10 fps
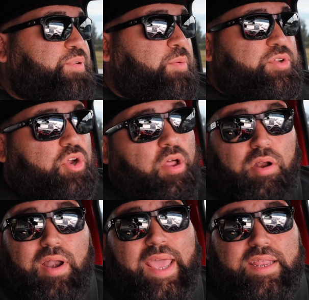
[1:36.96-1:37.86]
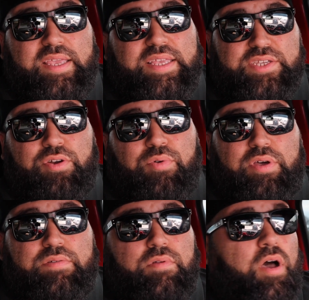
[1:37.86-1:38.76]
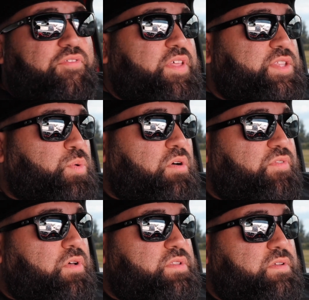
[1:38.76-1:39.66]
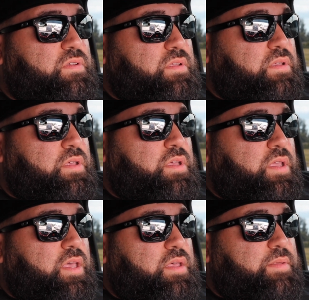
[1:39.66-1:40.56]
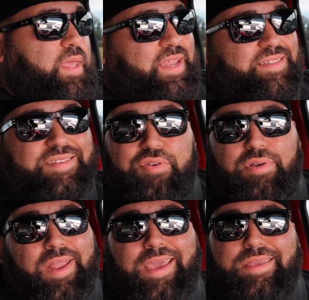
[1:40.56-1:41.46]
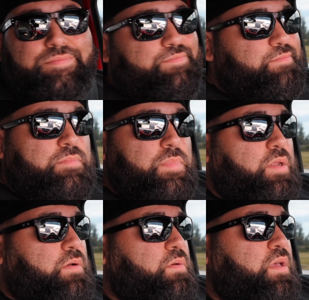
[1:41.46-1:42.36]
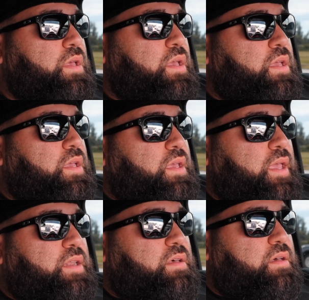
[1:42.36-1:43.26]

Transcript: pretty much all our lighting is going to run off of that 12 volt. Any interior lighting, you know. And